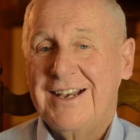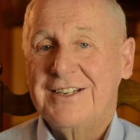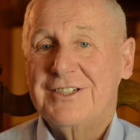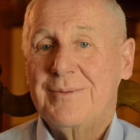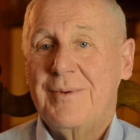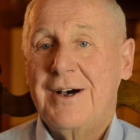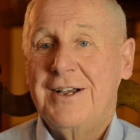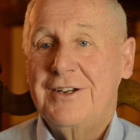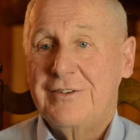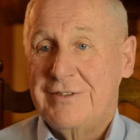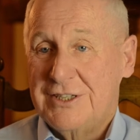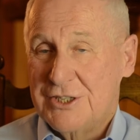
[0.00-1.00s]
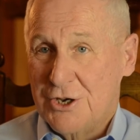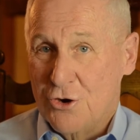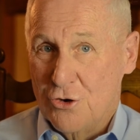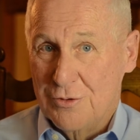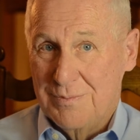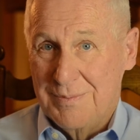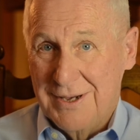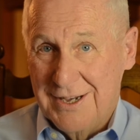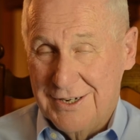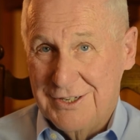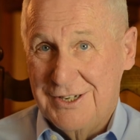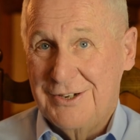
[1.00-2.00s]
has a mind of his own,
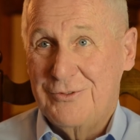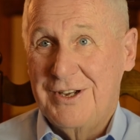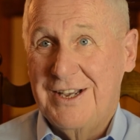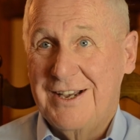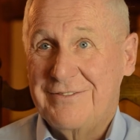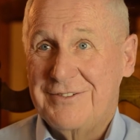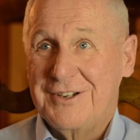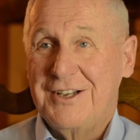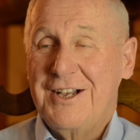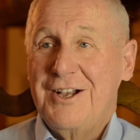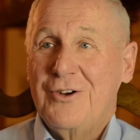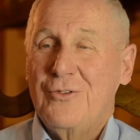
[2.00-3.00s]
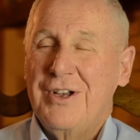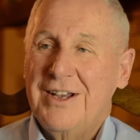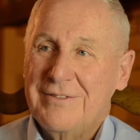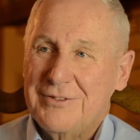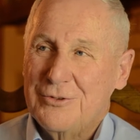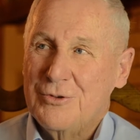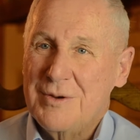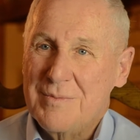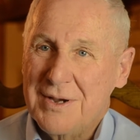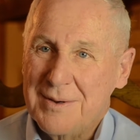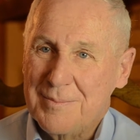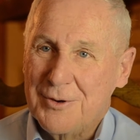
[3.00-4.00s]
but we have to
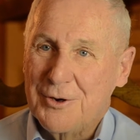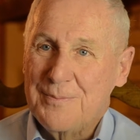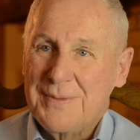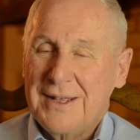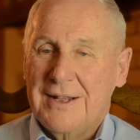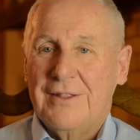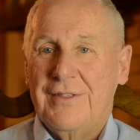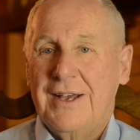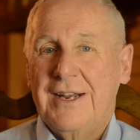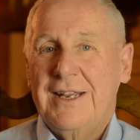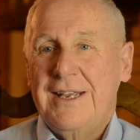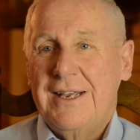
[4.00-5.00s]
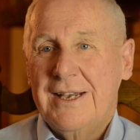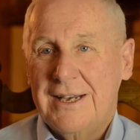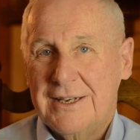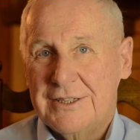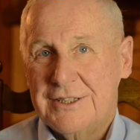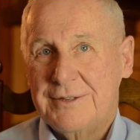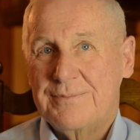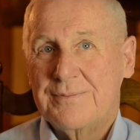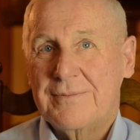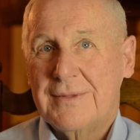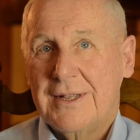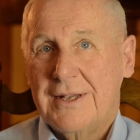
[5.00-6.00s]
remember that he has
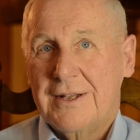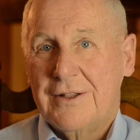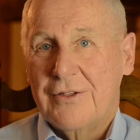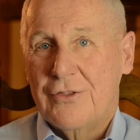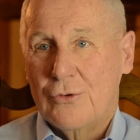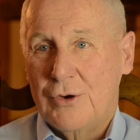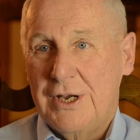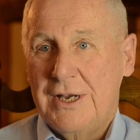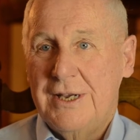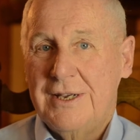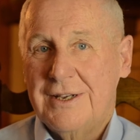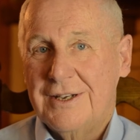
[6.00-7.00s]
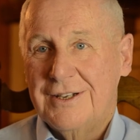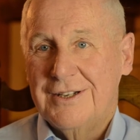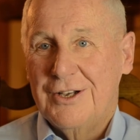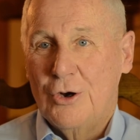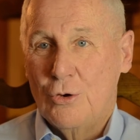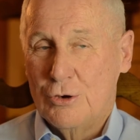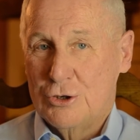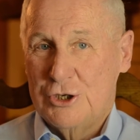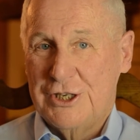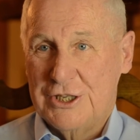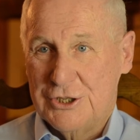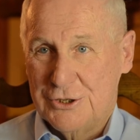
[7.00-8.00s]
3 older
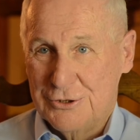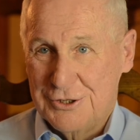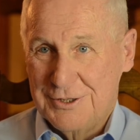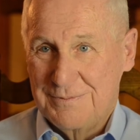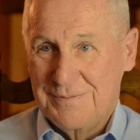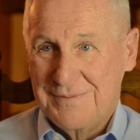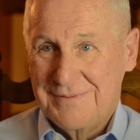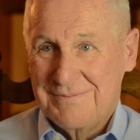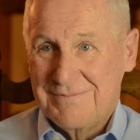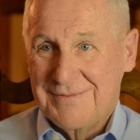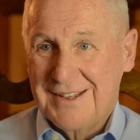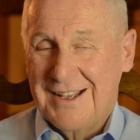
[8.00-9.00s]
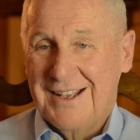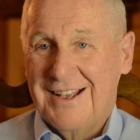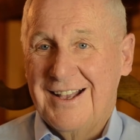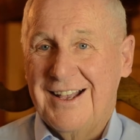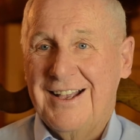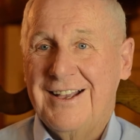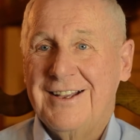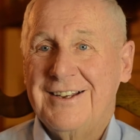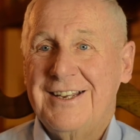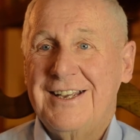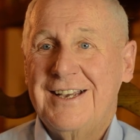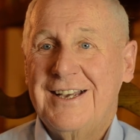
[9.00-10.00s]
sisters,
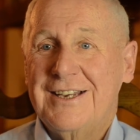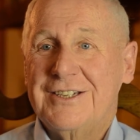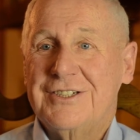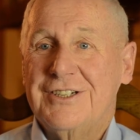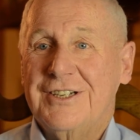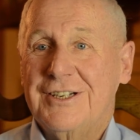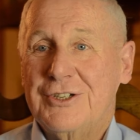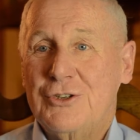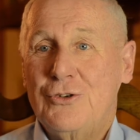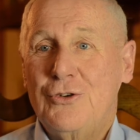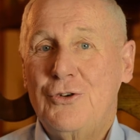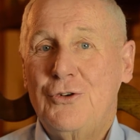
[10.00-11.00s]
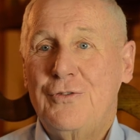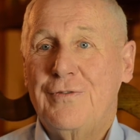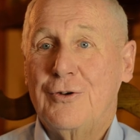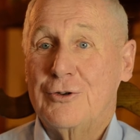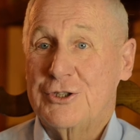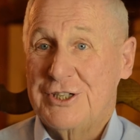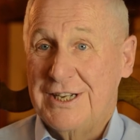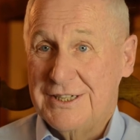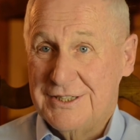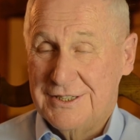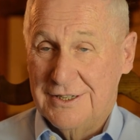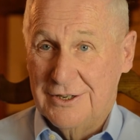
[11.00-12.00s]
and he has 2 full
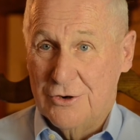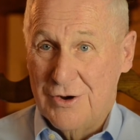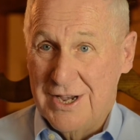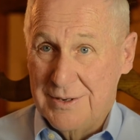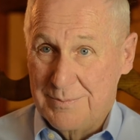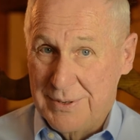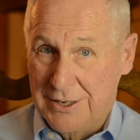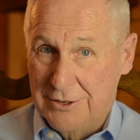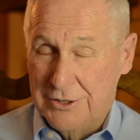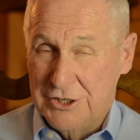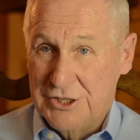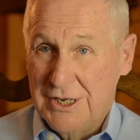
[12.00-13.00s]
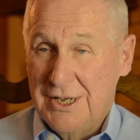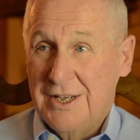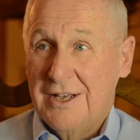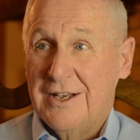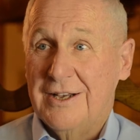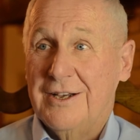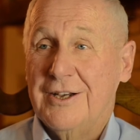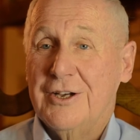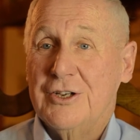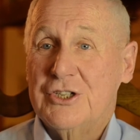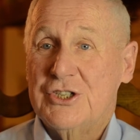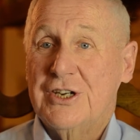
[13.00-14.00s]
sets of grandparents,
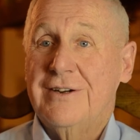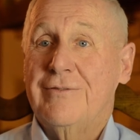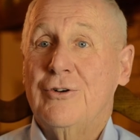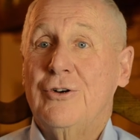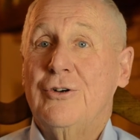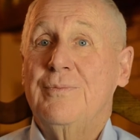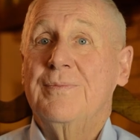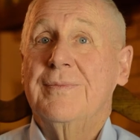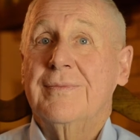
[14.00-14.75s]
several